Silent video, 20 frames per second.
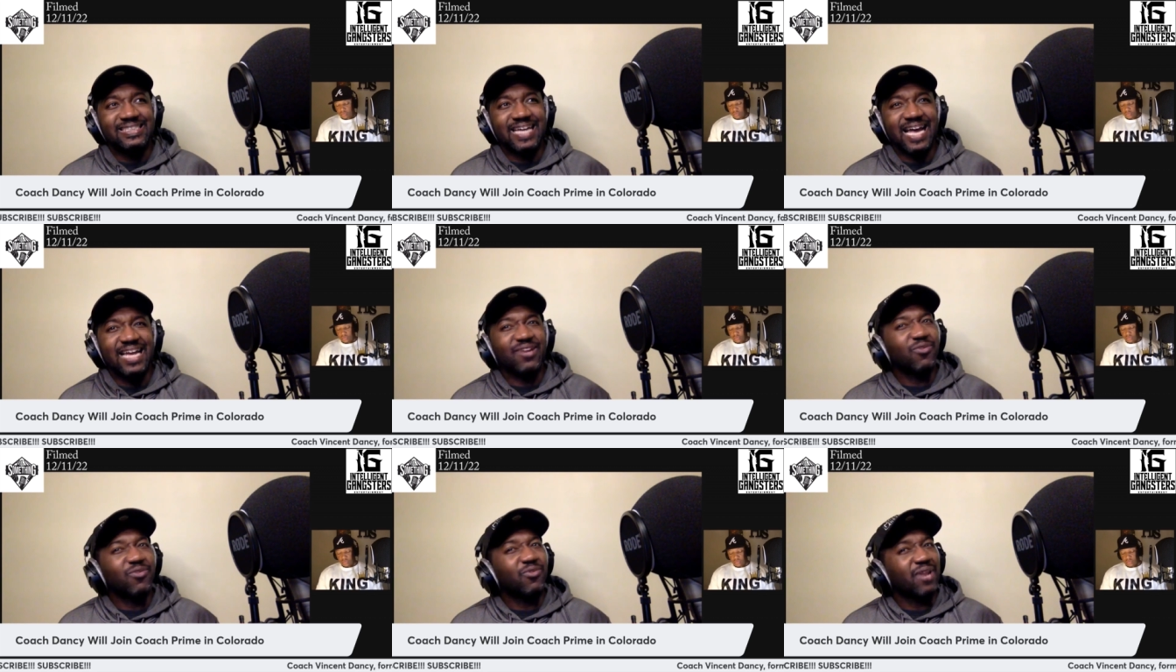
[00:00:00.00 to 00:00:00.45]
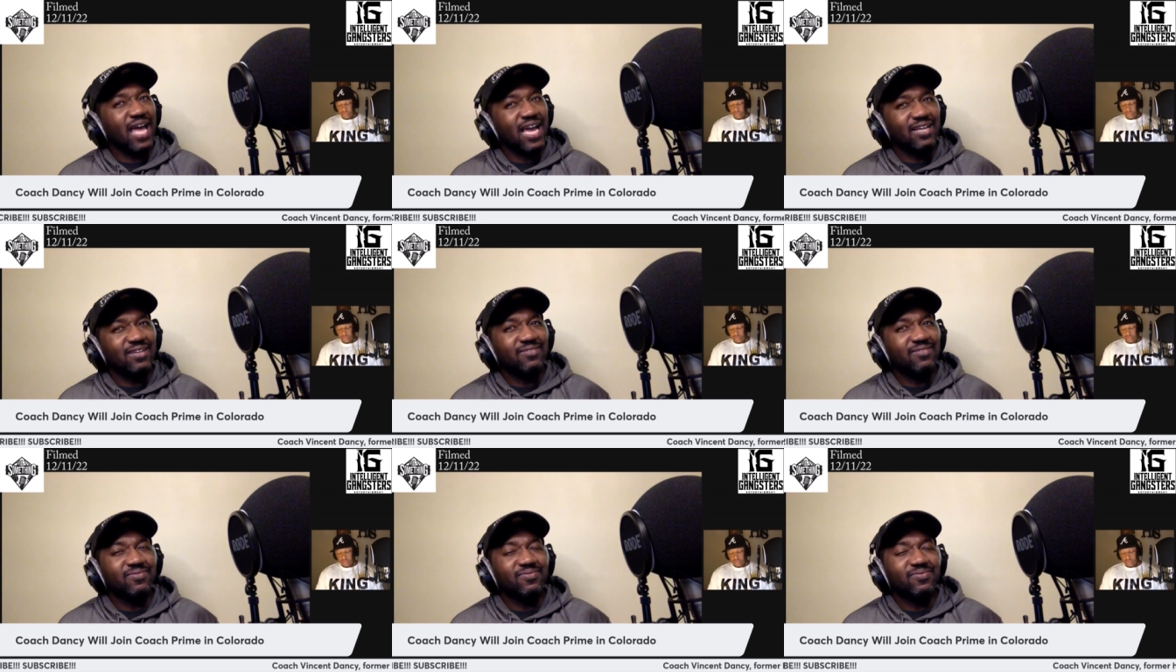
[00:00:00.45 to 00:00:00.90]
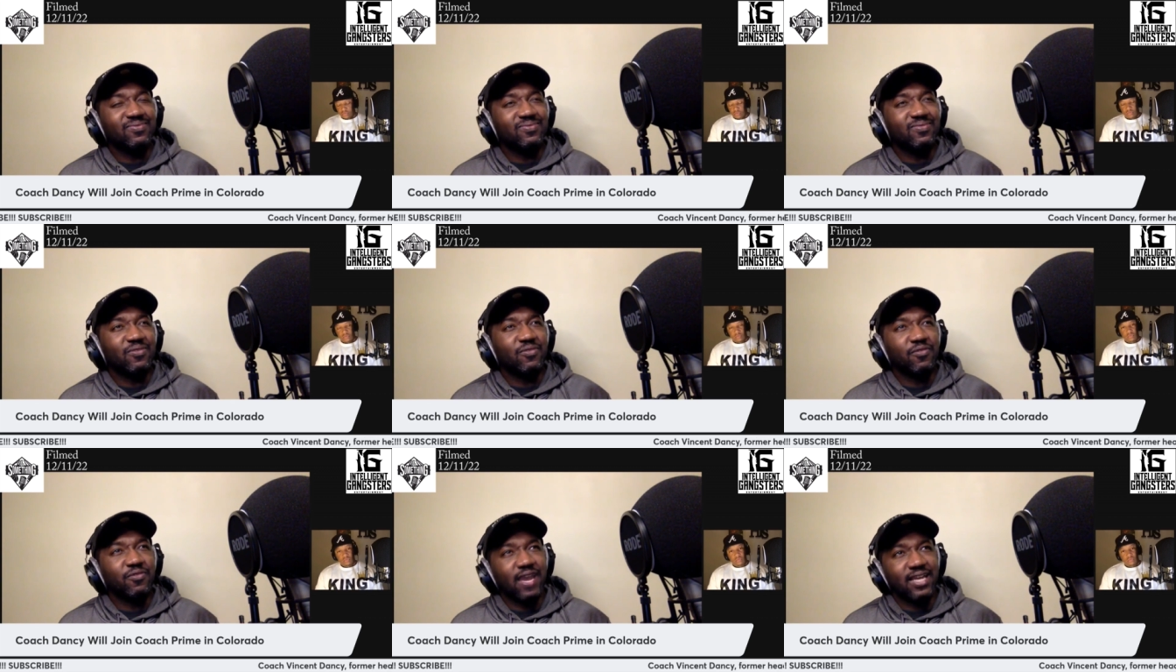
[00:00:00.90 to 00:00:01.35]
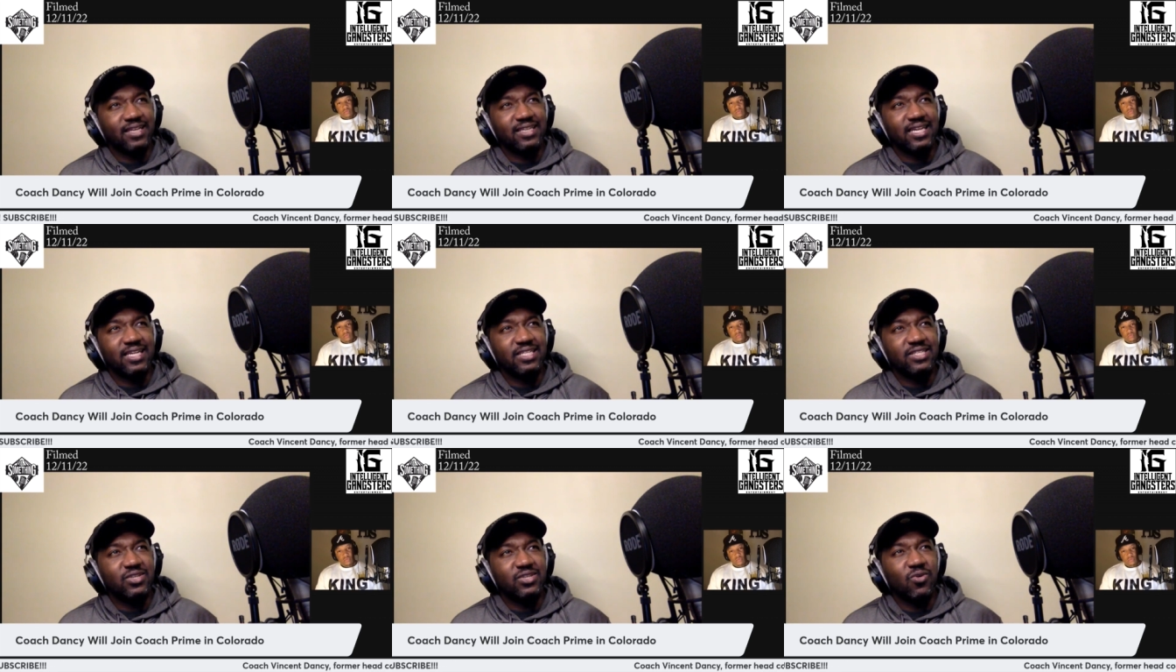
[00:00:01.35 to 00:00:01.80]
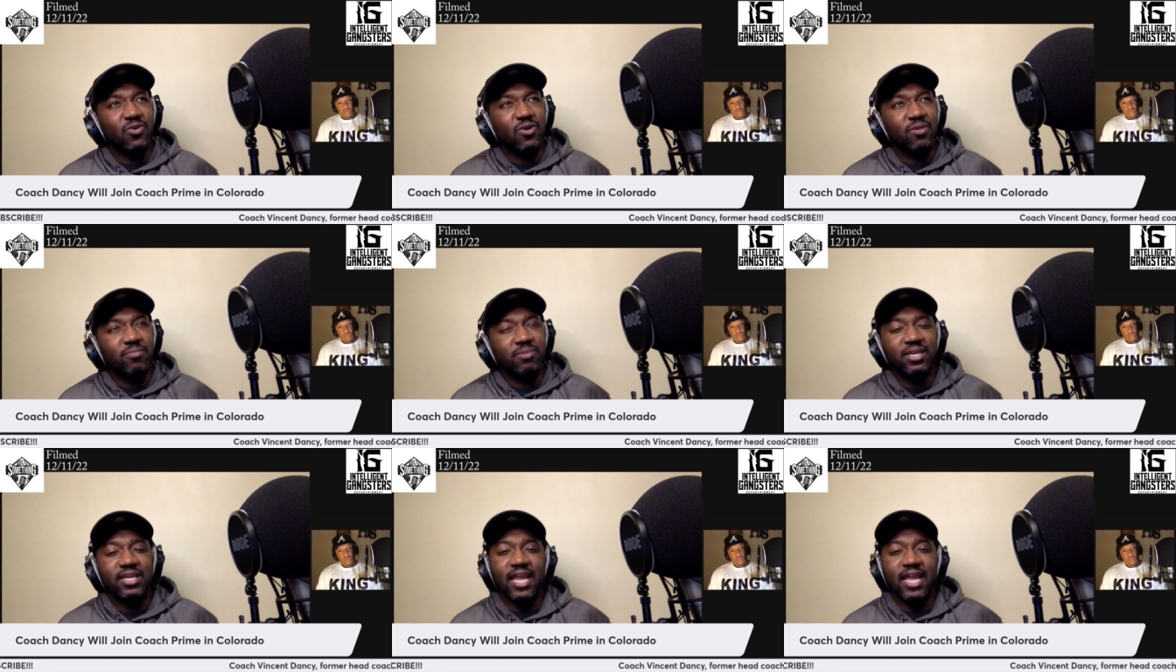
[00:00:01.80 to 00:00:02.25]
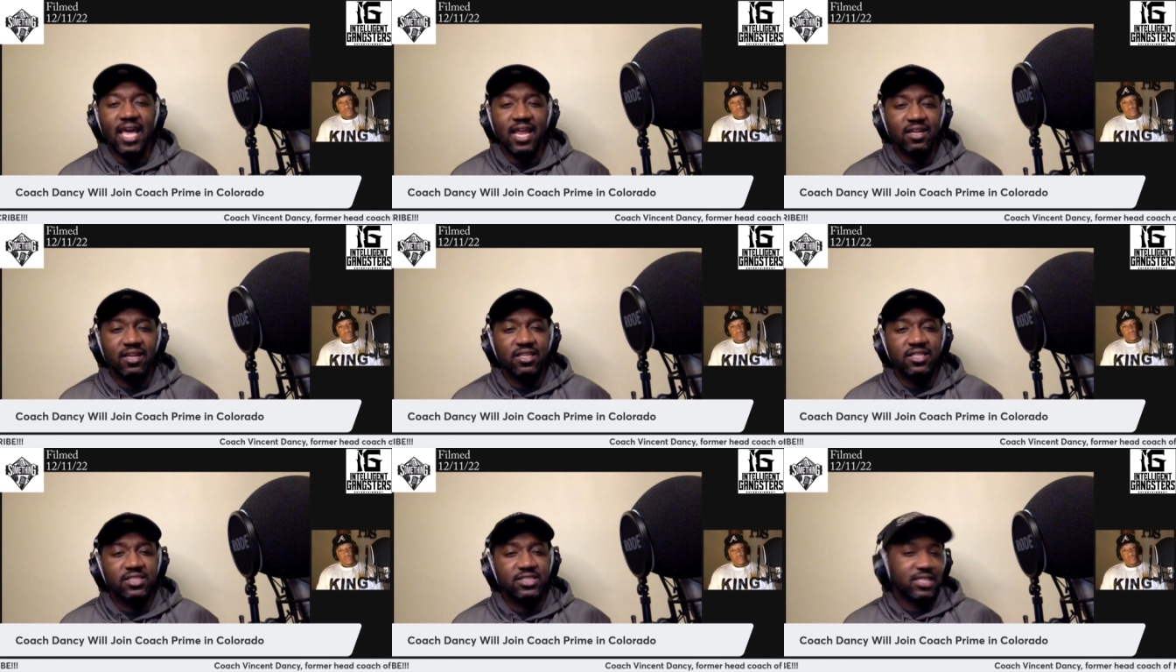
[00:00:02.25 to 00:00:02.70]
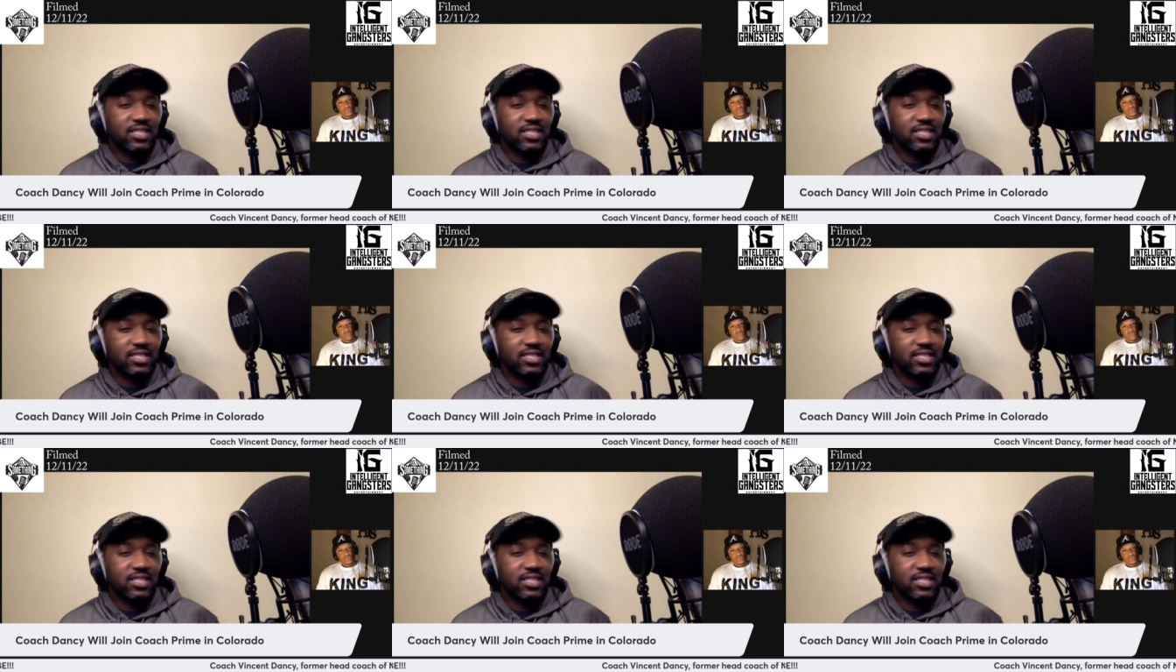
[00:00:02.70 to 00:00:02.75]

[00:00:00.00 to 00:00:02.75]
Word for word: I don't like the fact that he's going to be an analyst.